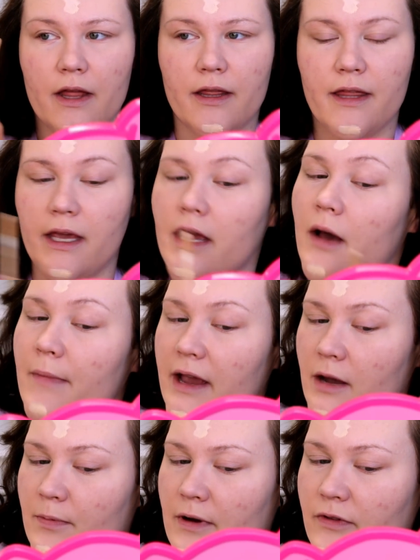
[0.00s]
the uh,
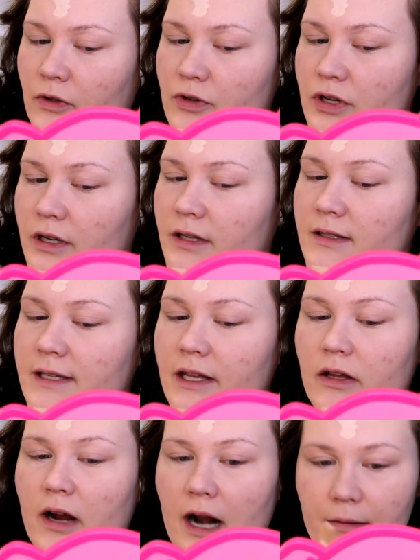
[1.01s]
Makeup Revolution
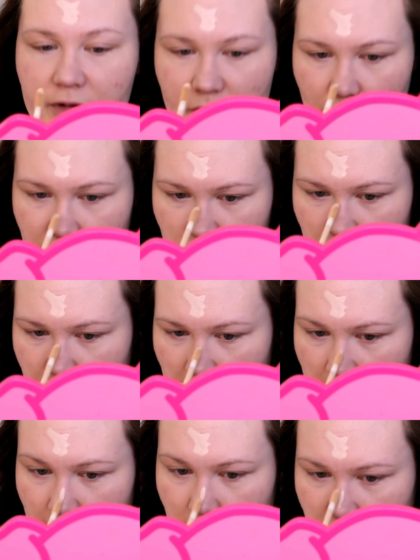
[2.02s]
Concealer, and I'm just going to
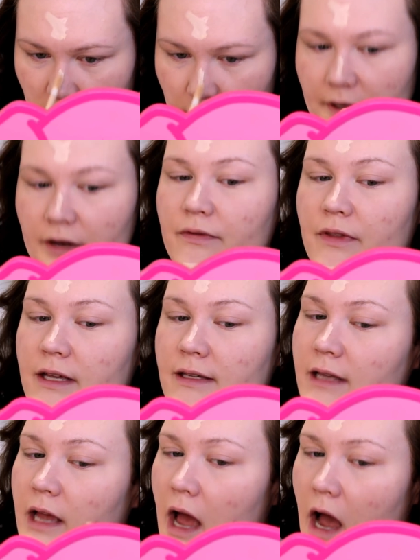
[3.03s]
apply a little bit of
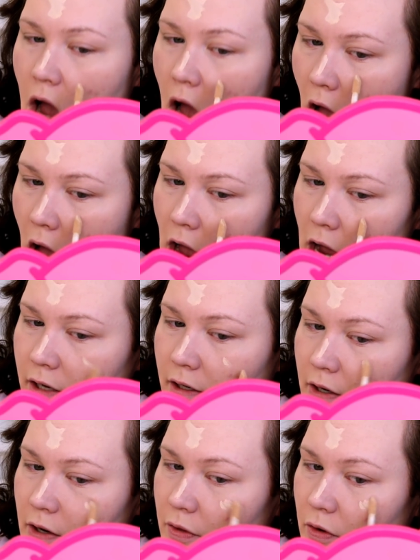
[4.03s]
this
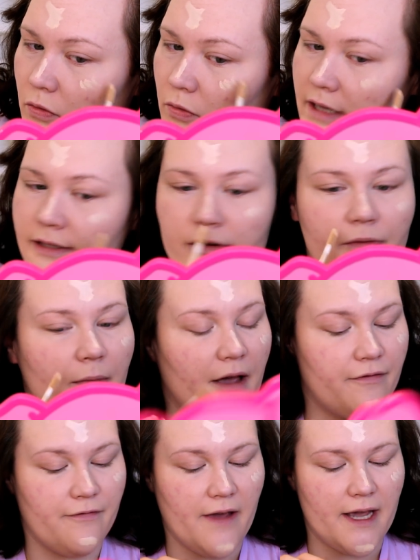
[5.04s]
on the rest of my
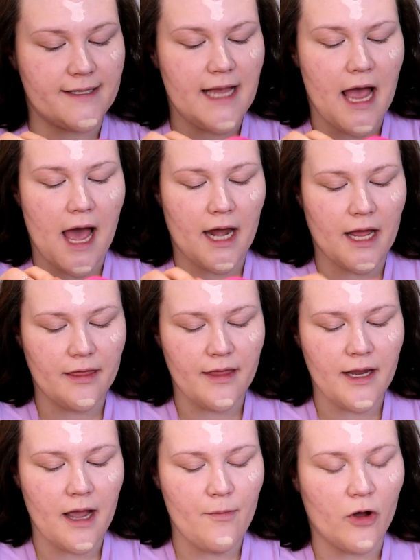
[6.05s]
face. And I
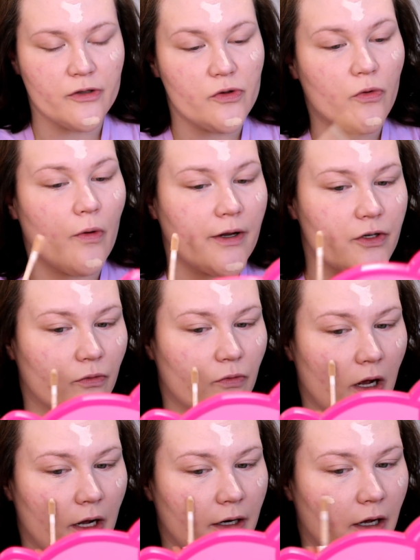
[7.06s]
think I'm also going to
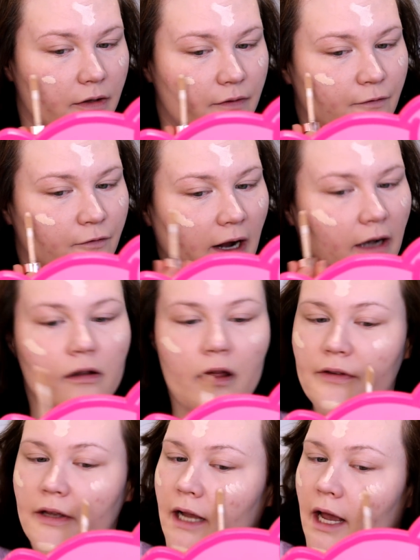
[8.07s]
run a freckle
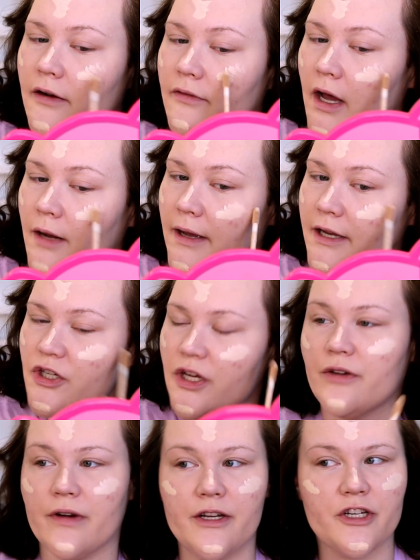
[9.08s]
of it kind of on my
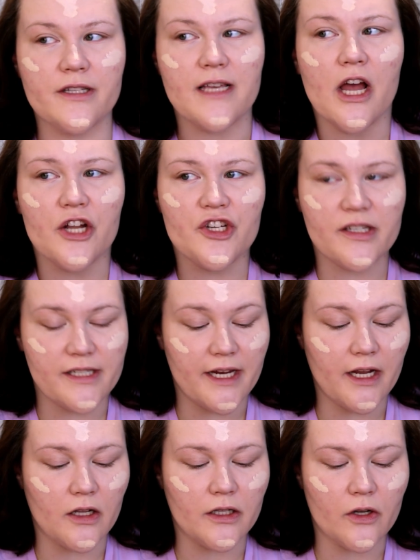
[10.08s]
cheek regions just to
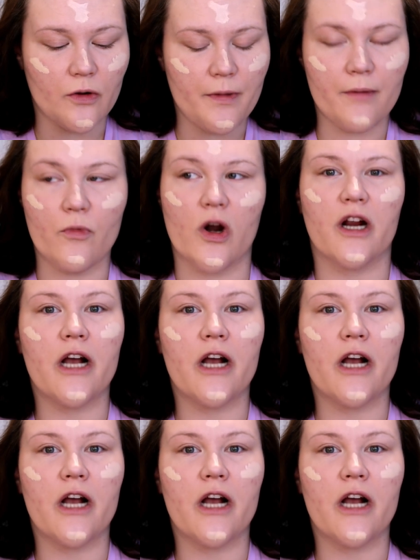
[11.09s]
get a little bit more